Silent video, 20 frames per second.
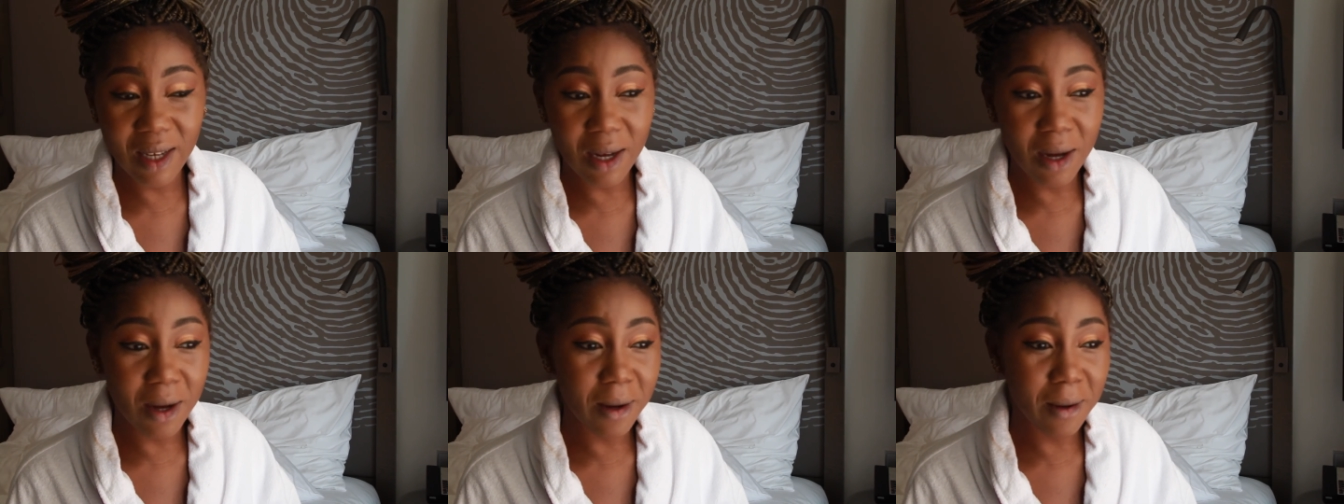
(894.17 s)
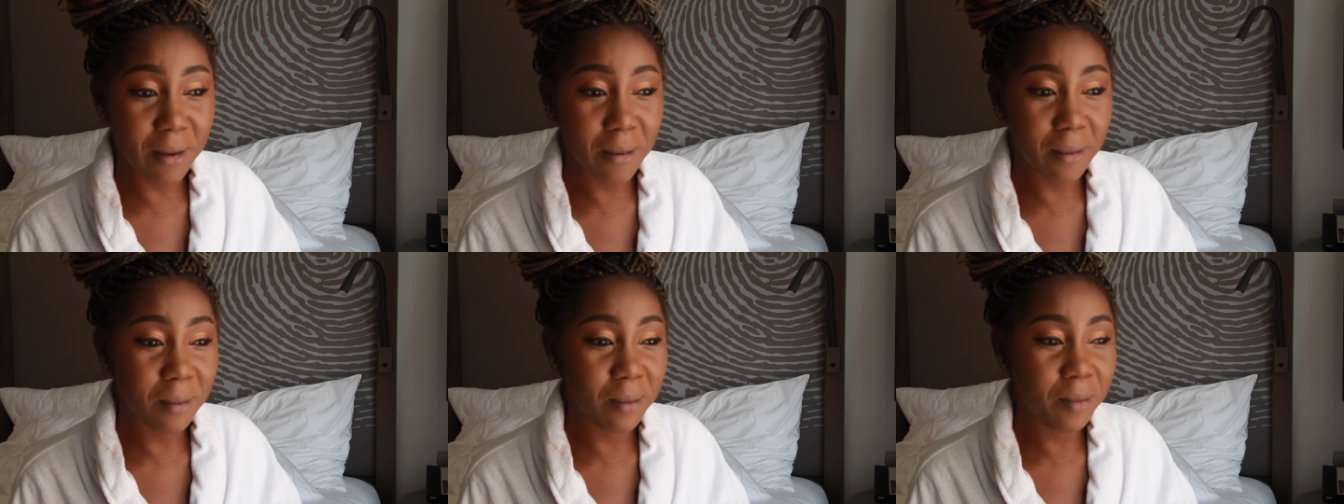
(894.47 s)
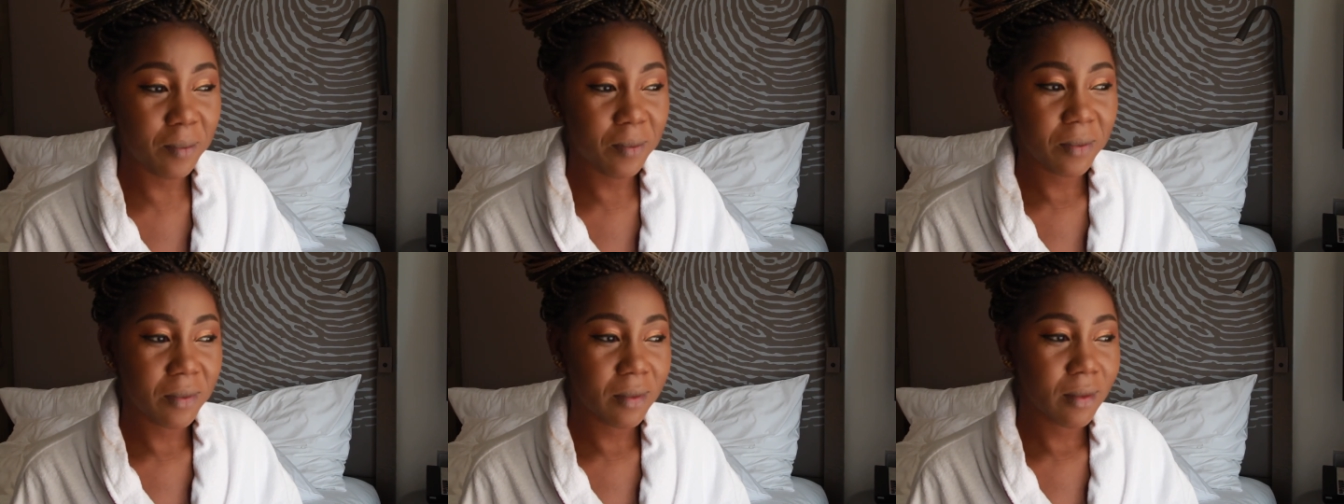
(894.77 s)

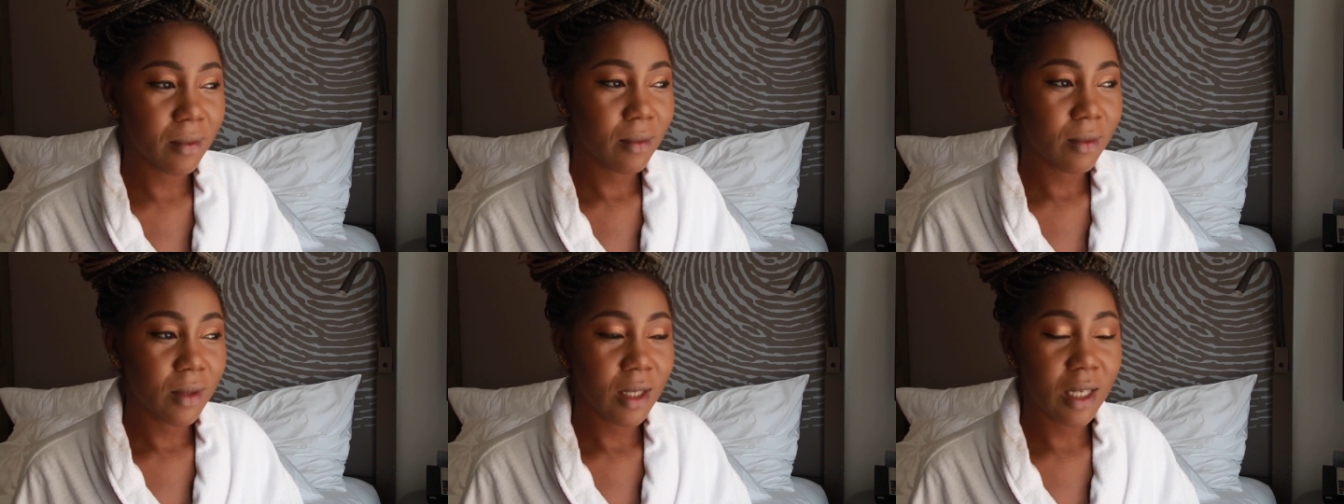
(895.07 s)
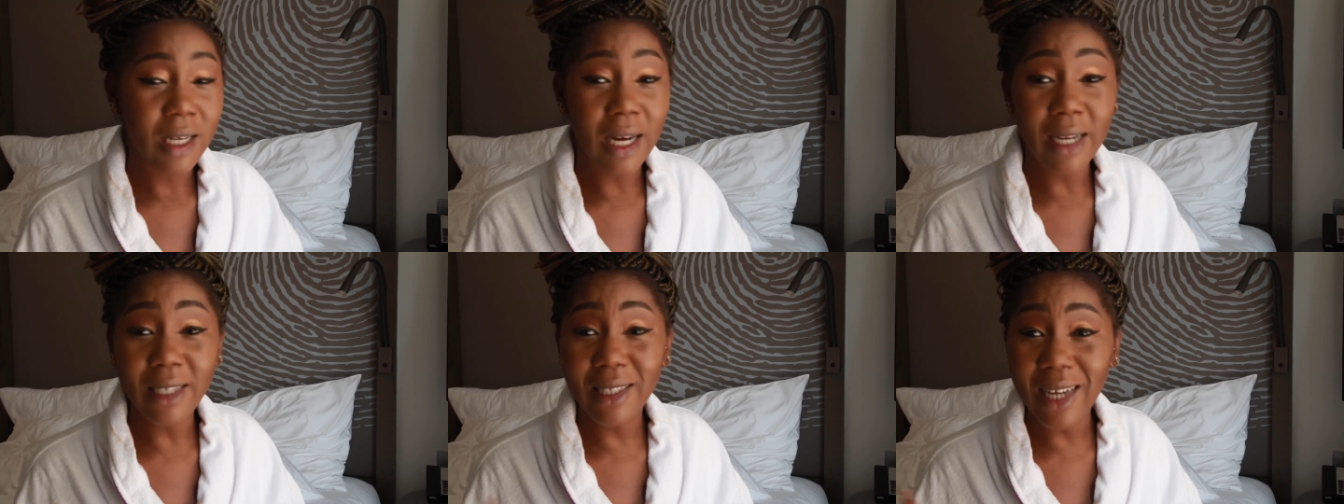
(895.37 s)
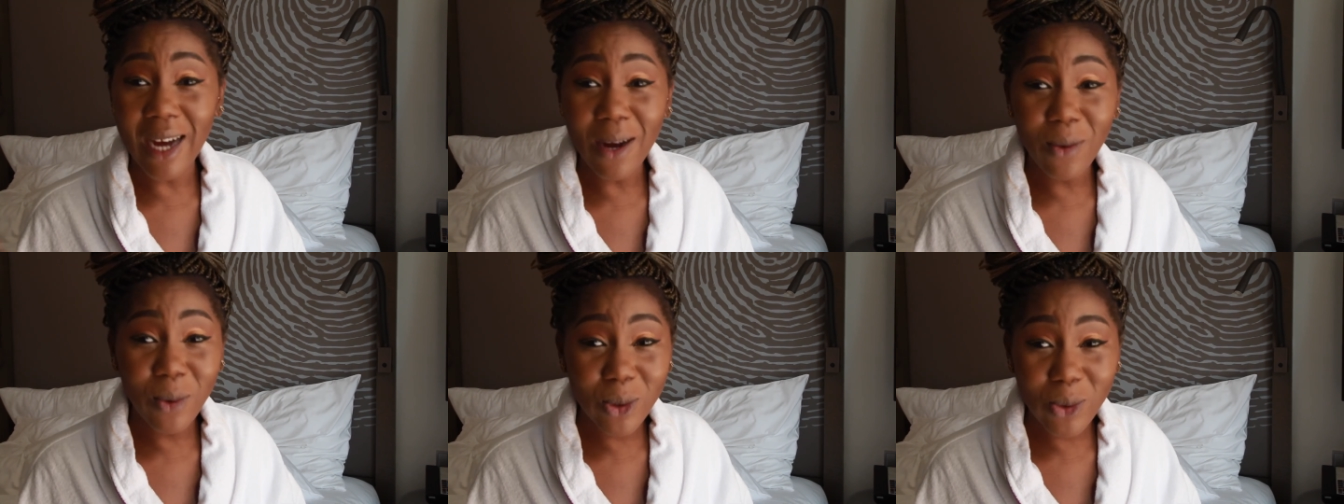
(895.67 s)
and
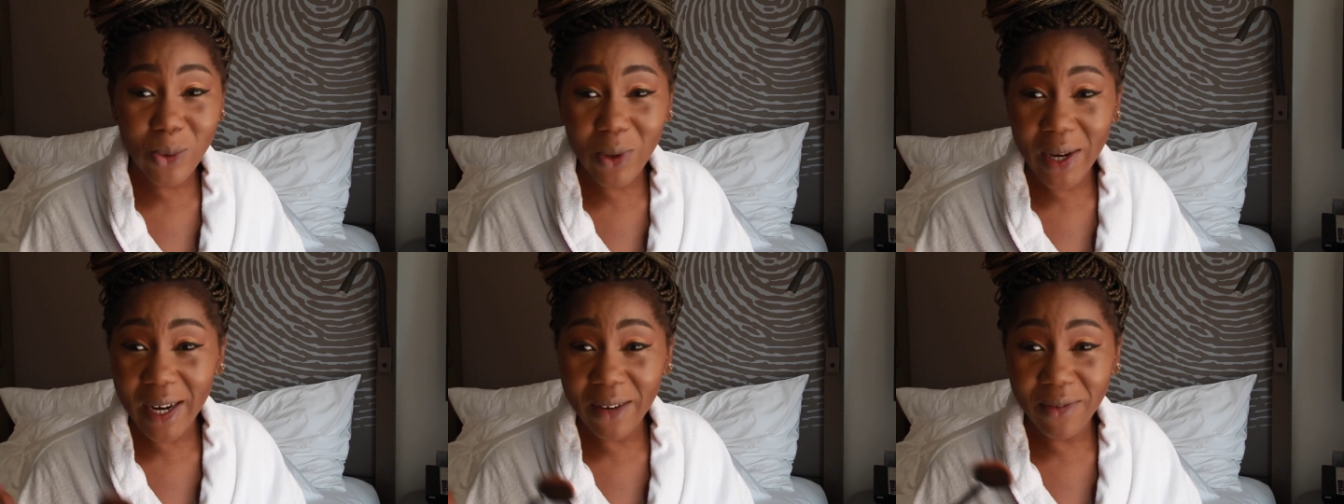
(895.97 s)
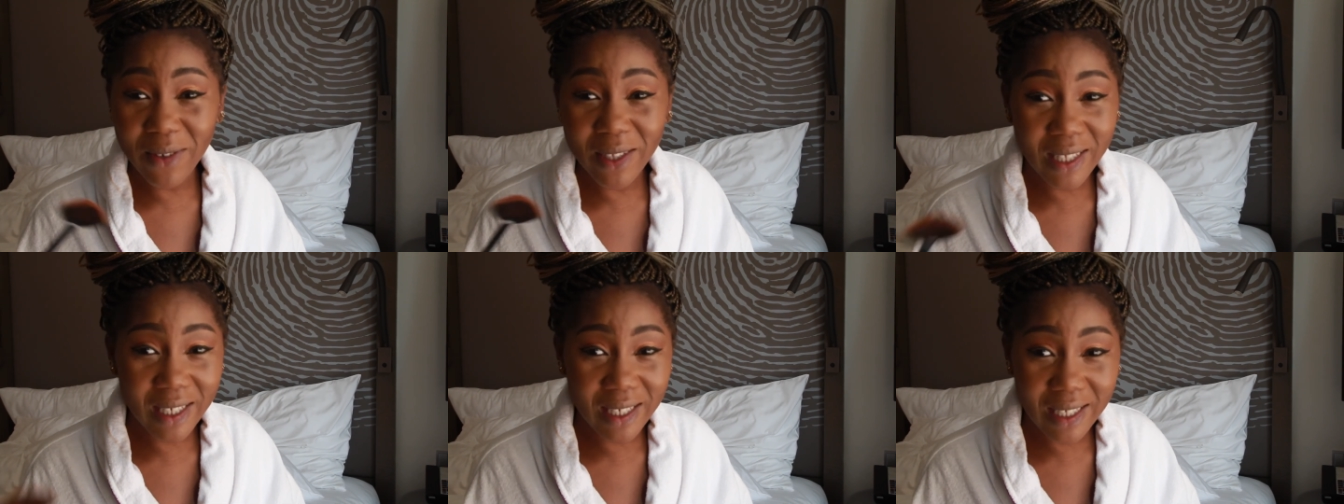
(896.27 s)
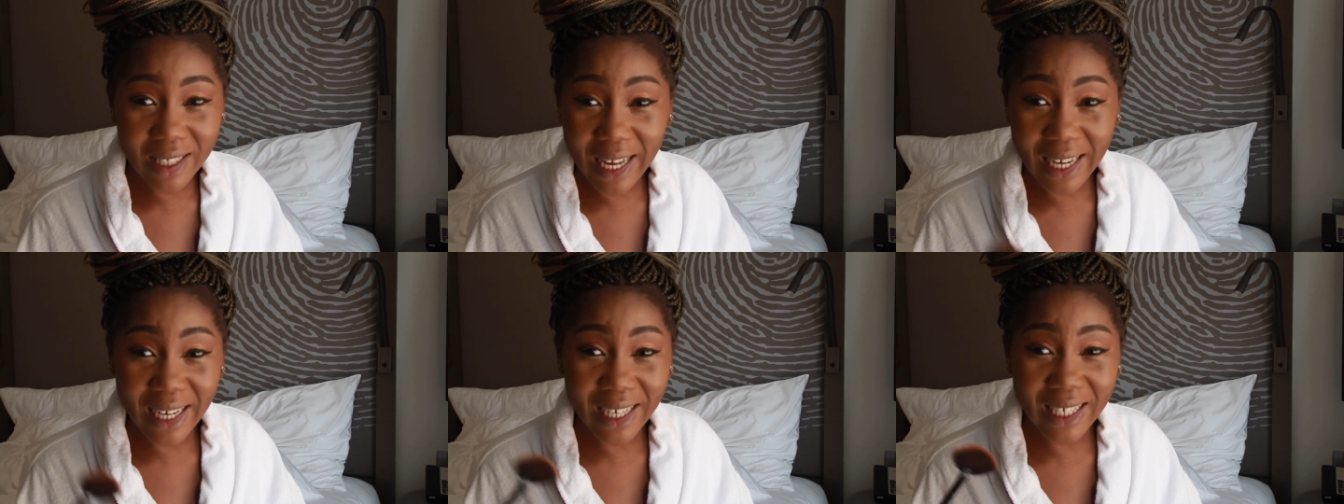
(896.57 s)
that was where everything
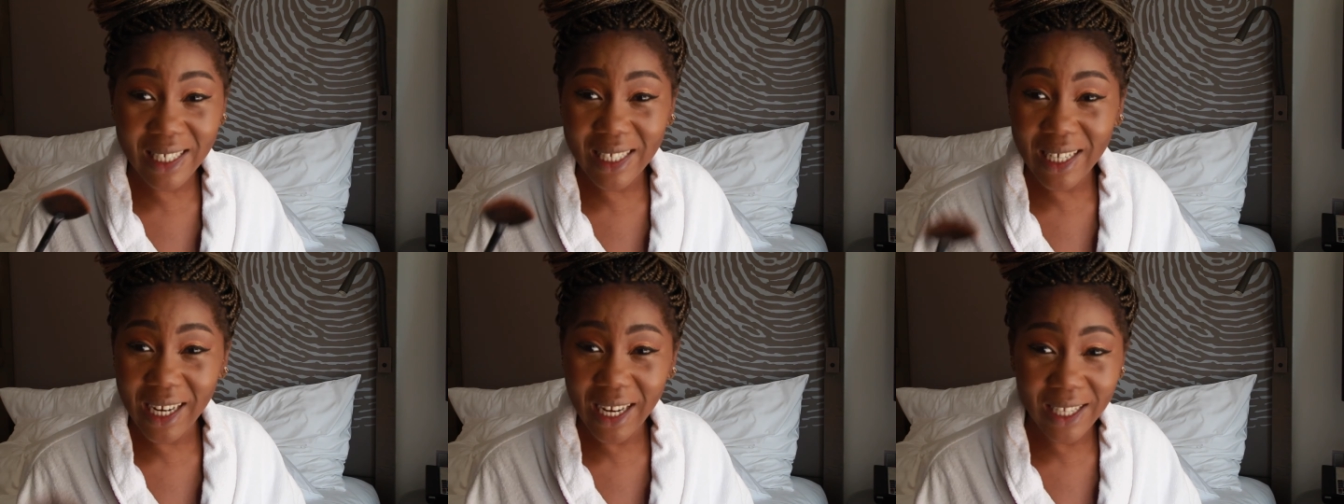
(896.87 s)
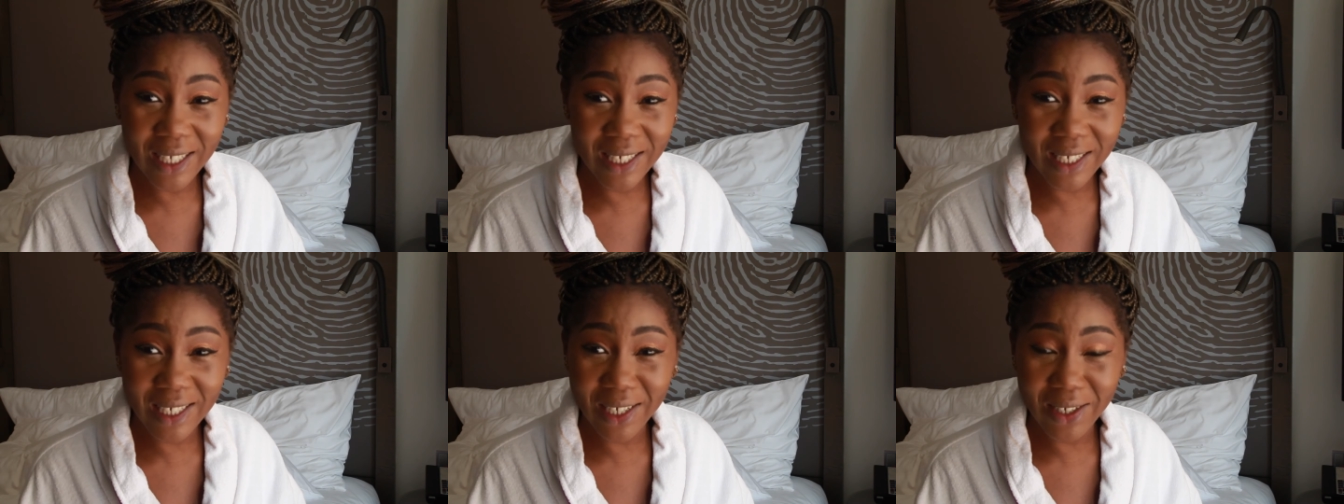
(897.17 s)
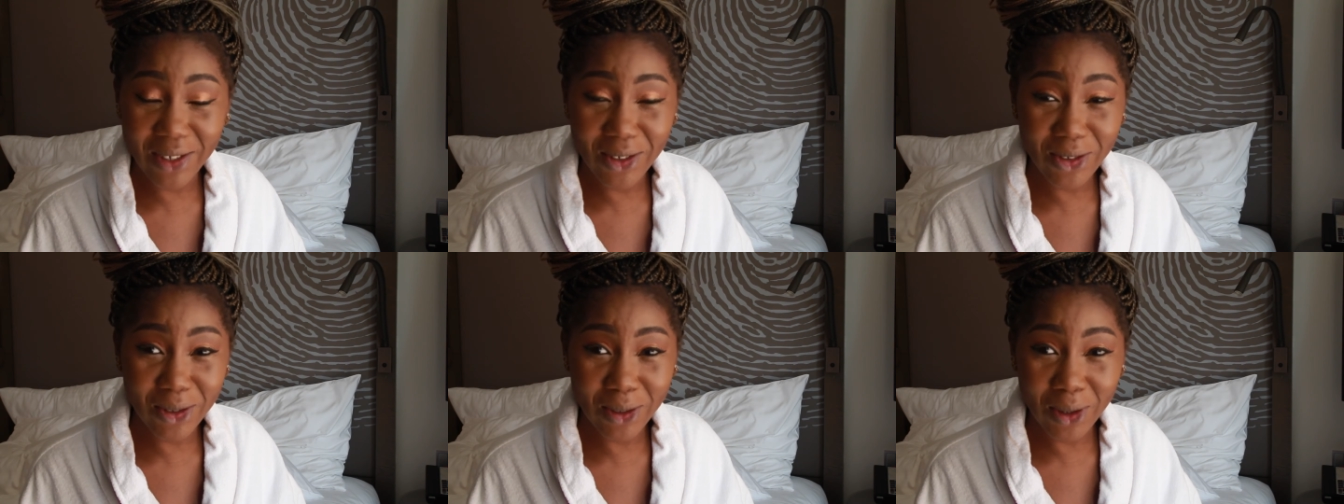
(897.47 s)
started
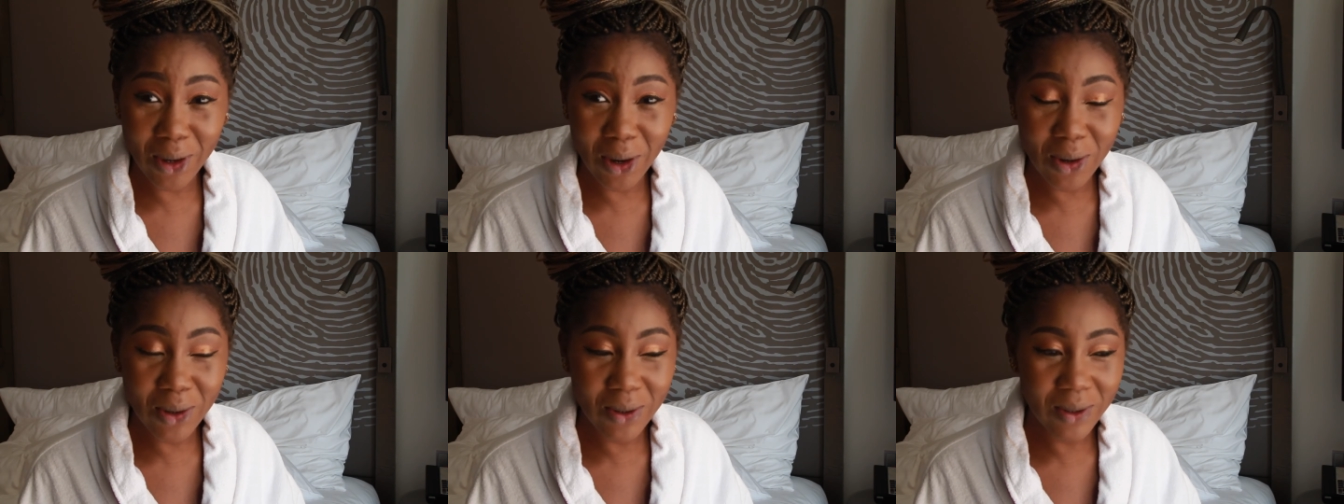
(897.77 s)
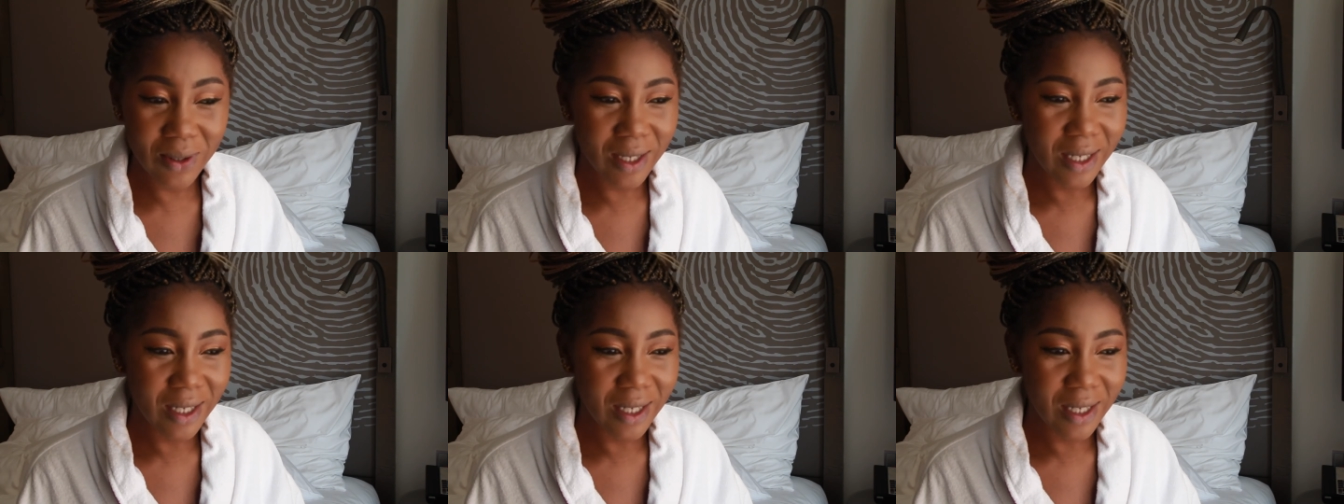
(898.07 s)
changing. You know,